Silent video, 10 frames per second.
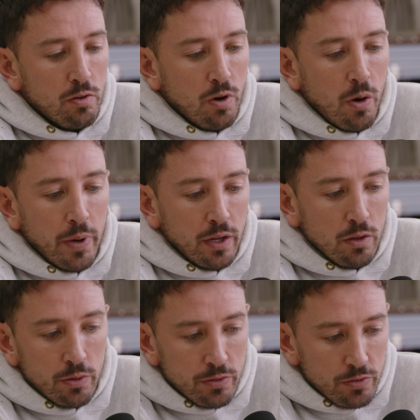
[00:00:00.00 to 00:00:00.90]
growing
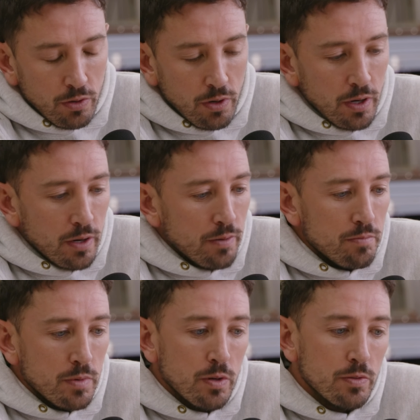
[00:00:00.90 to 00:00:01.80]
glutes or
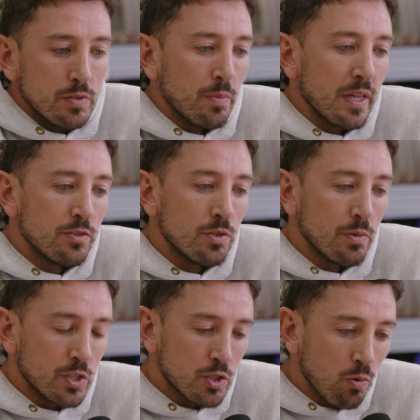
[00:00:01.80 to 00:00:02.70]
you know, yeah. someone that's
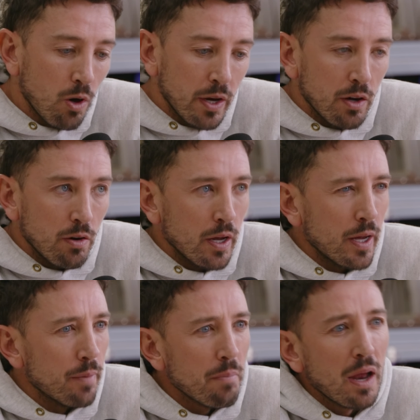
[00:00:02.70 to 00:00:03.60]
doing squatting on
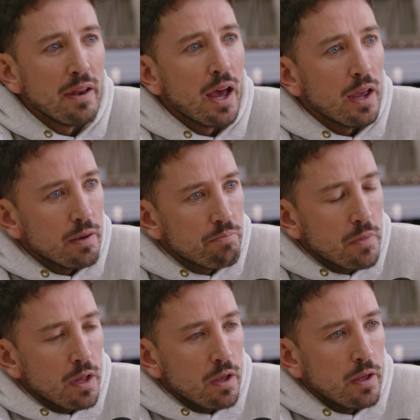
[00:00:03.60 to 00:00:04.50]
a Monday,
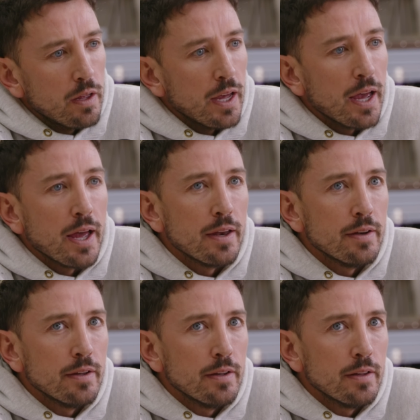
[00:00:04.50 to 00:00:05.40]
mm-hmm.
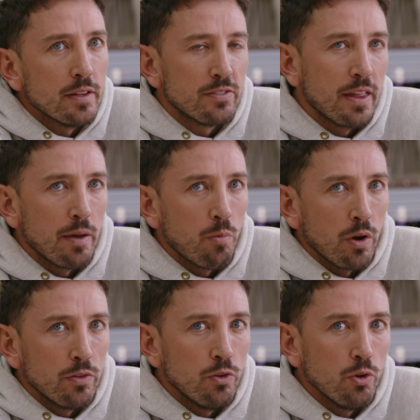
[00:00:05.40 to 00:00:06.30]
and let's say they
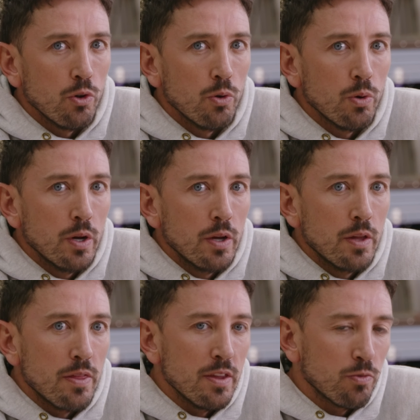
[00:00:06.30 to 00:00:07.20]
want to do
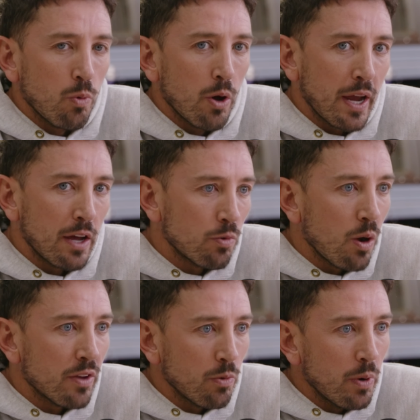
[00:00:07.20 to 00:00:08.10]
this workout
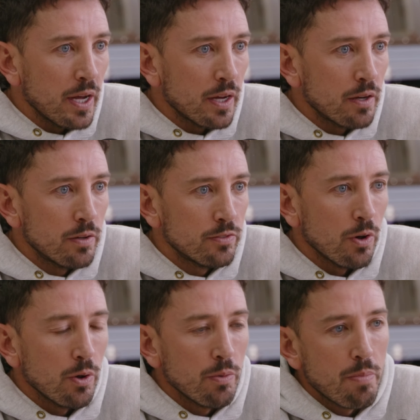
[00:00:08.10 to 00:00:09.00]
twice a week.
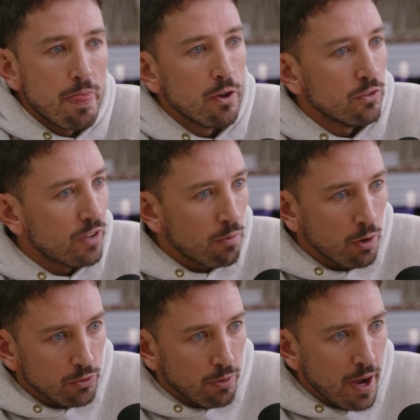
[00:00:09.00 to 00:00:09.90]
So Thursday
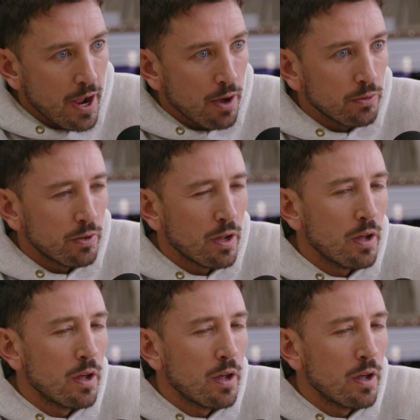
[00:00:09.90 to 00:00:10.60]
rolls around,